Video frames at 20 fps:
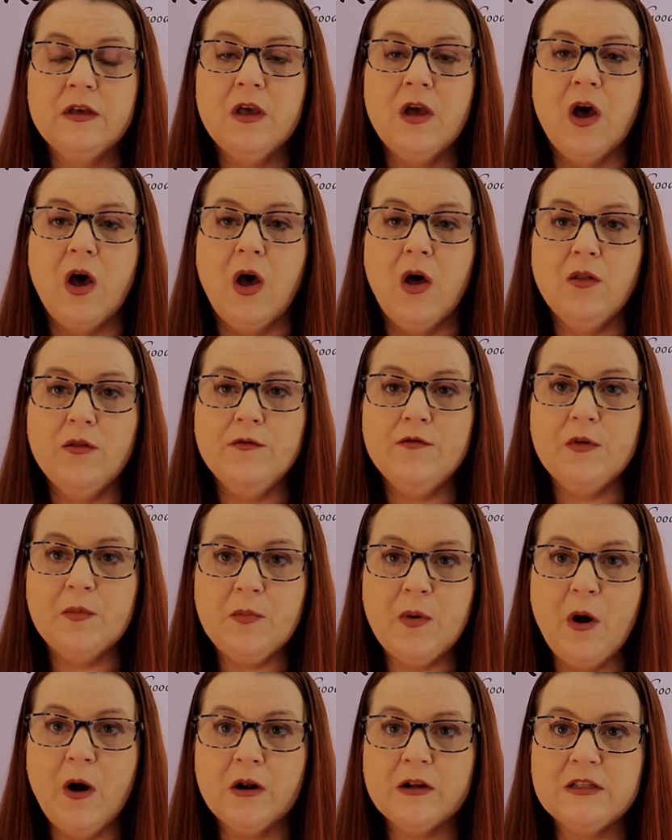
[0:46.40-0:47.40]
all of the
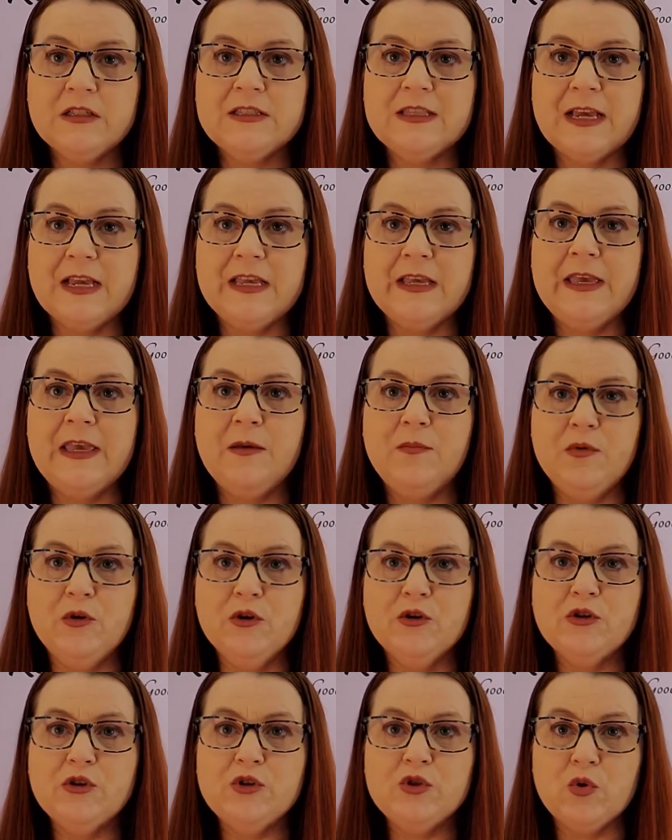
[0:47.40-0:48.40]
parts that keep
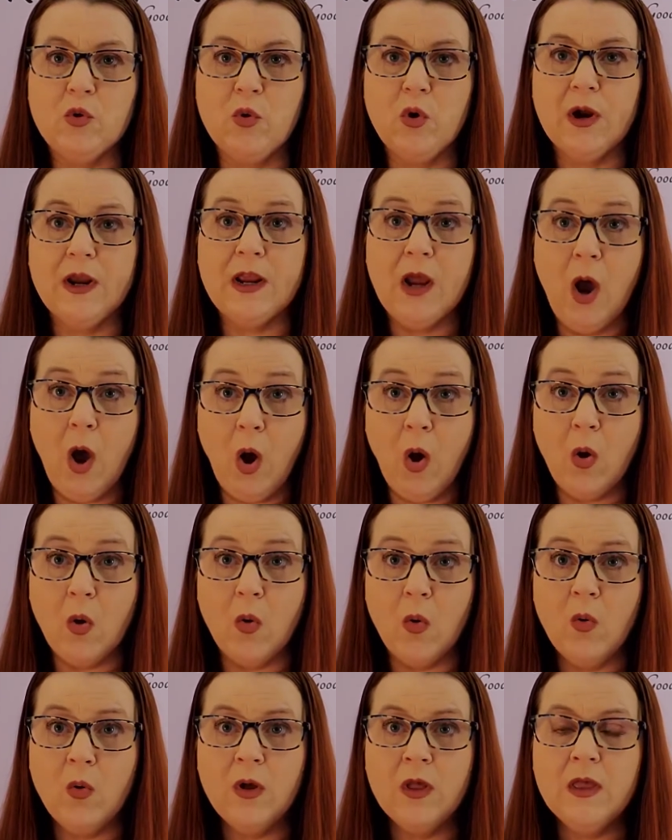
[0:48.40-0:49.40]
your story
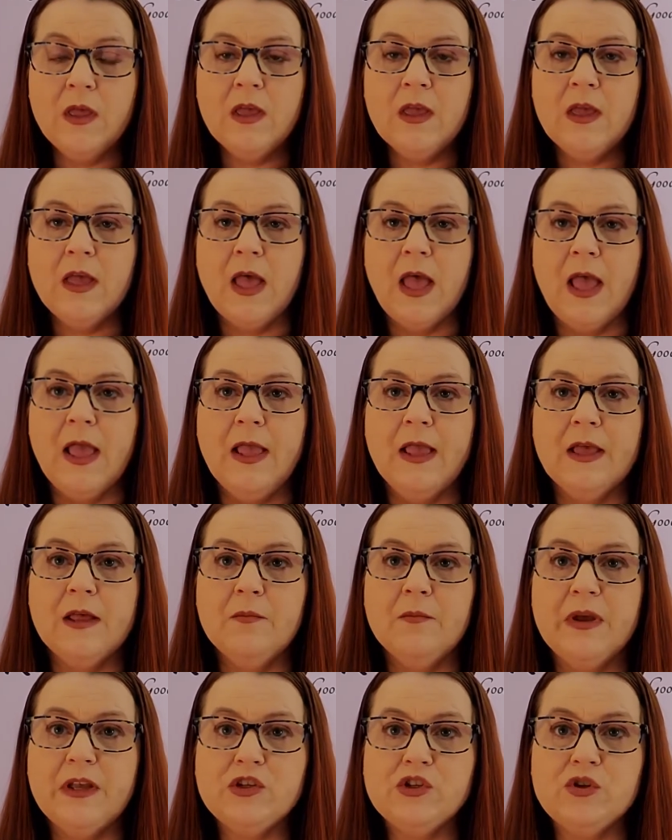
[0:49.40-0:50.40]
whole, and
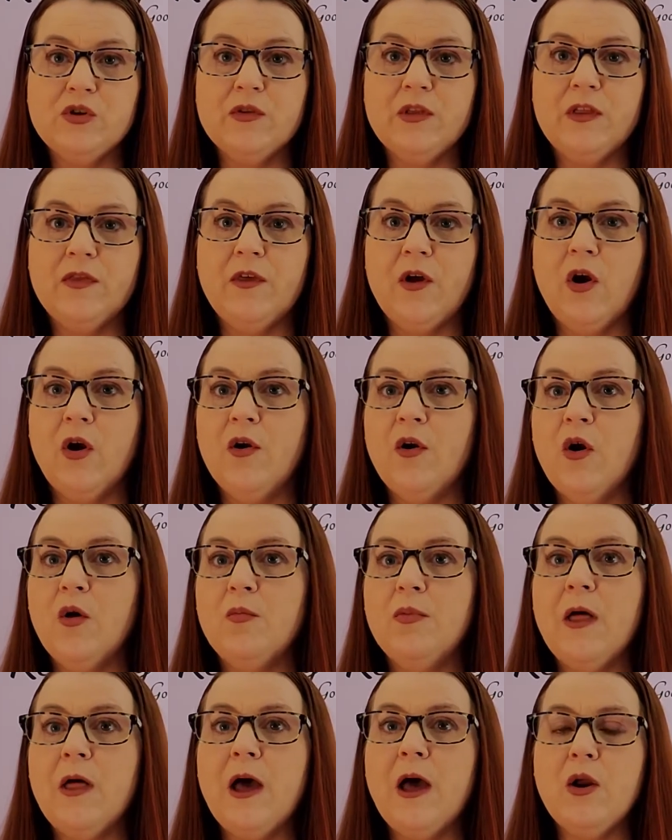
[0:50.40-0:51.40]
make sure that there are no
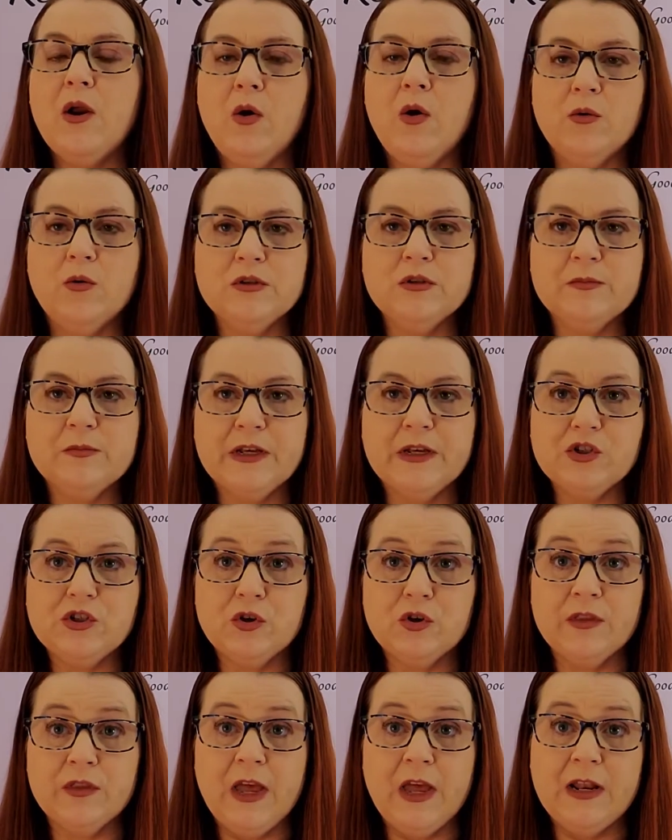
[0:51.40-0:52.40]
plot holes. Make
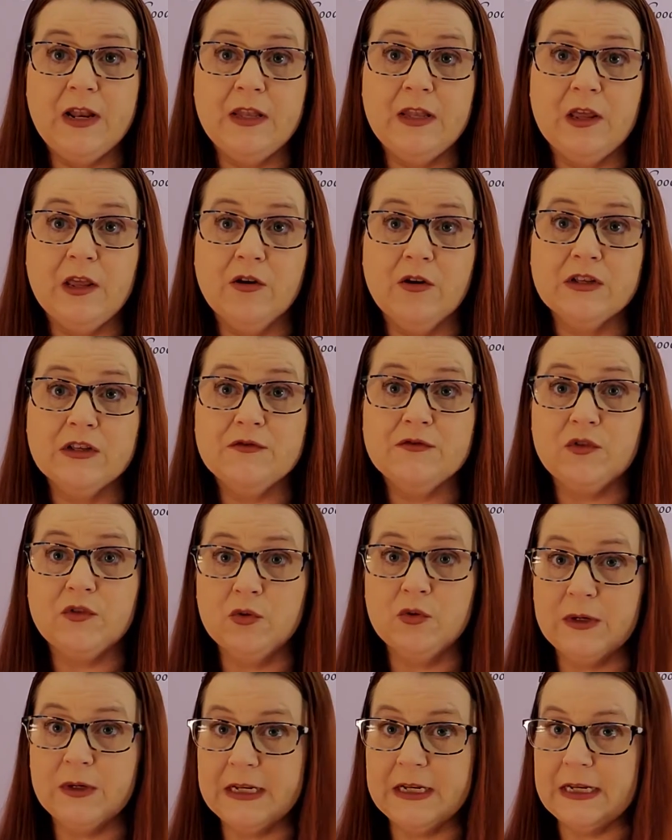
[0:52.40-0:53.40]
sure that there is
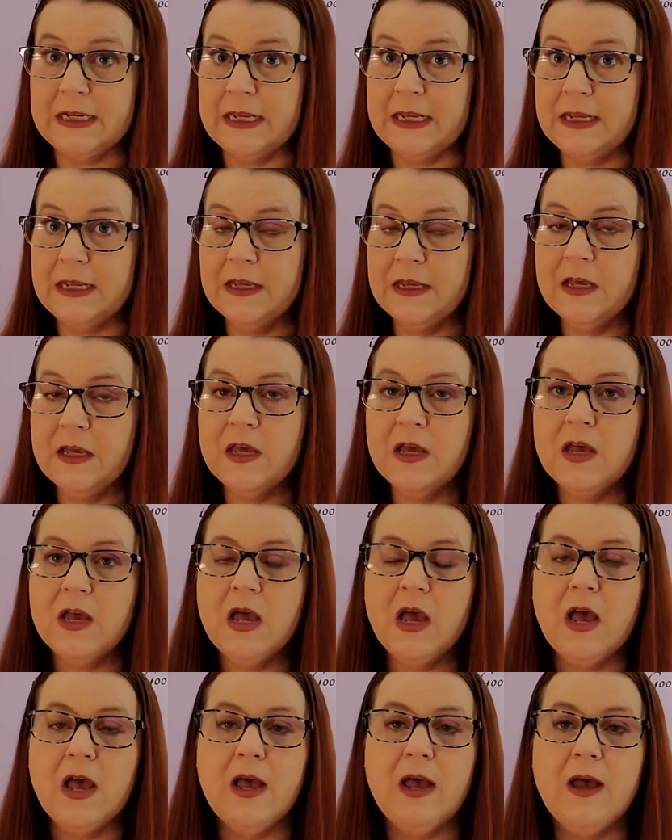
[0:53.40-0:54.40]
fluidity.
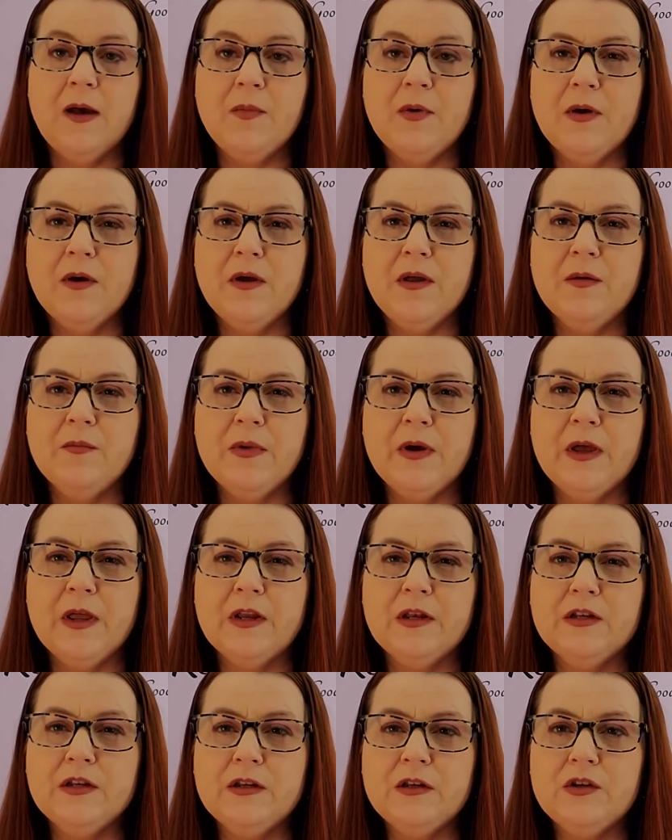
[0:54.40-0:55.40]

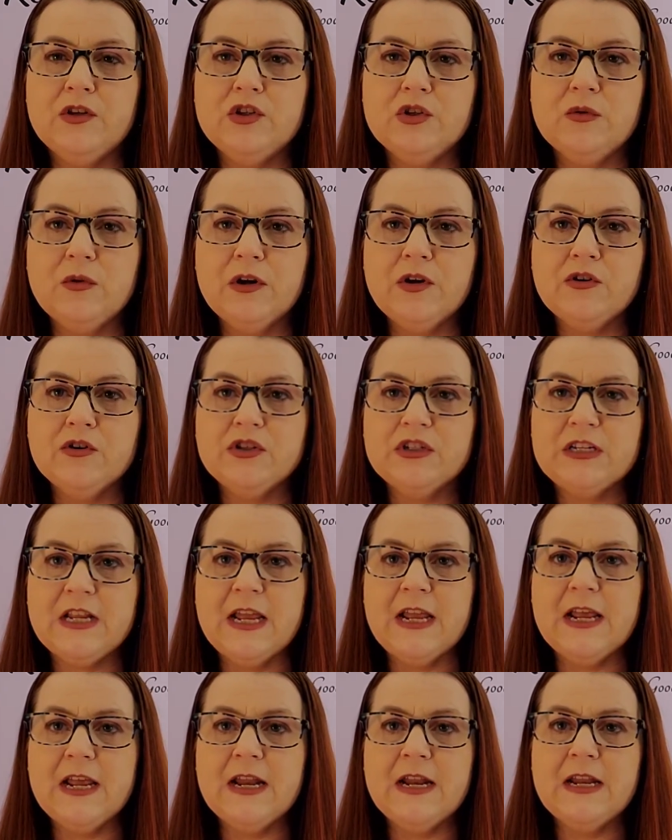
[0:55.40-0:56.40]
But do
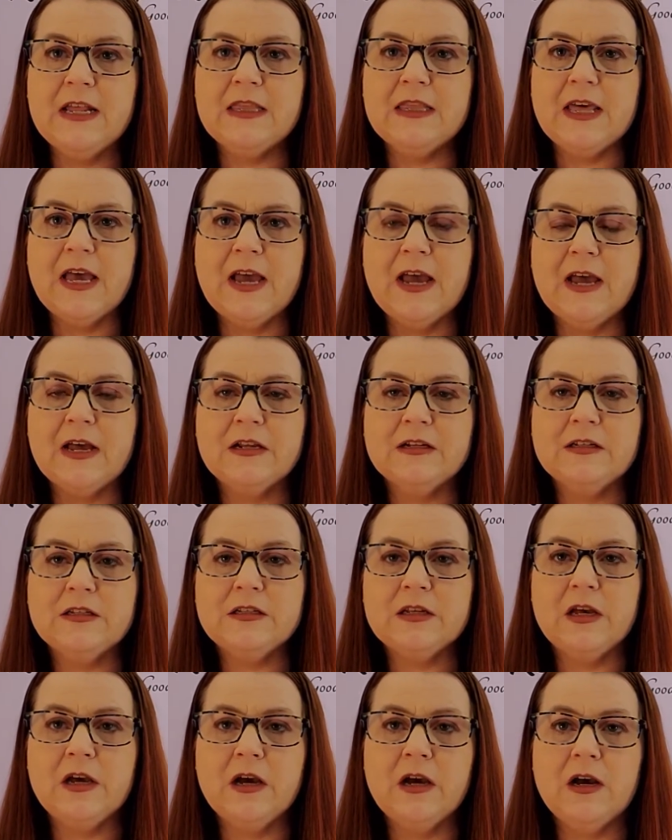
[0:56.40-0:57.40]
understand that
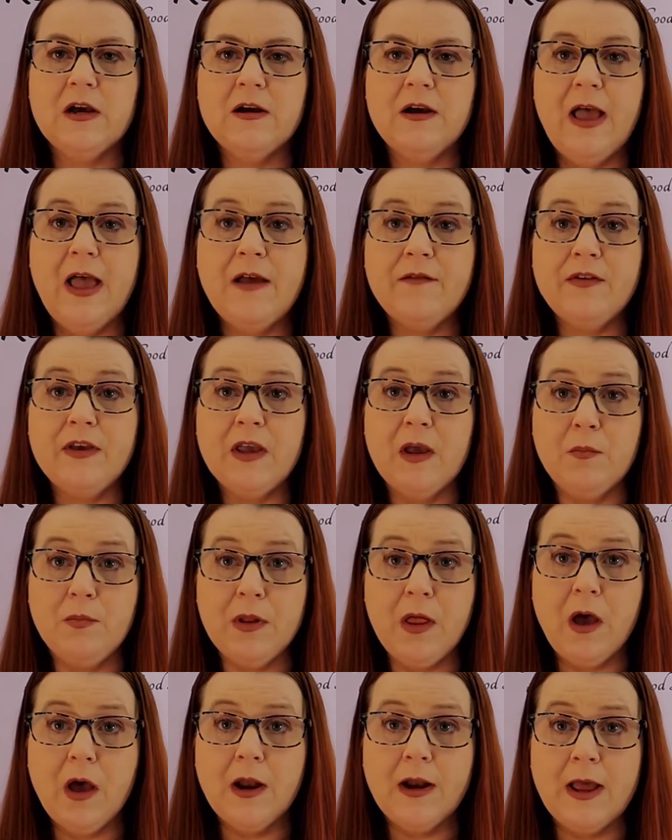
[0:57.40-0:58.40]
having a
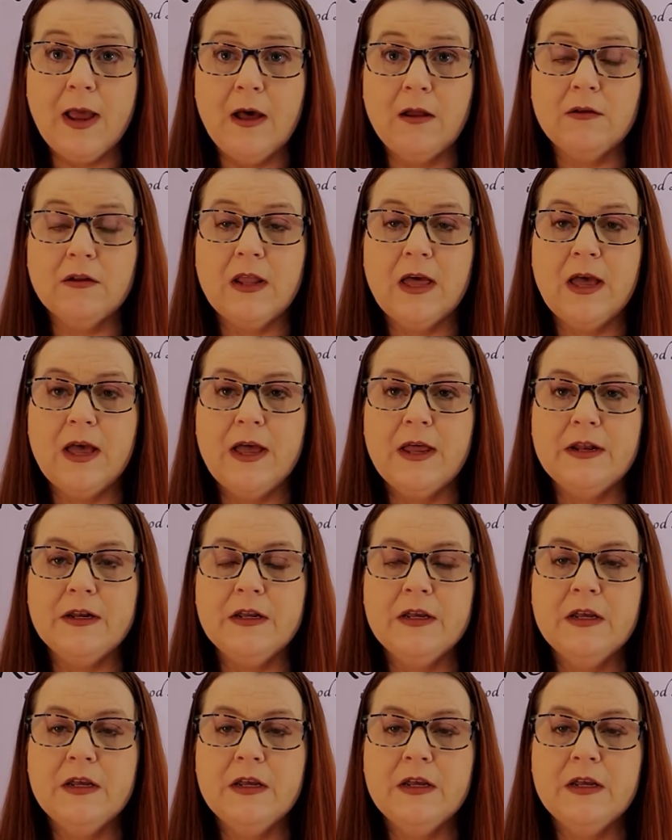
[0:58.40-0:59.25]
plot outline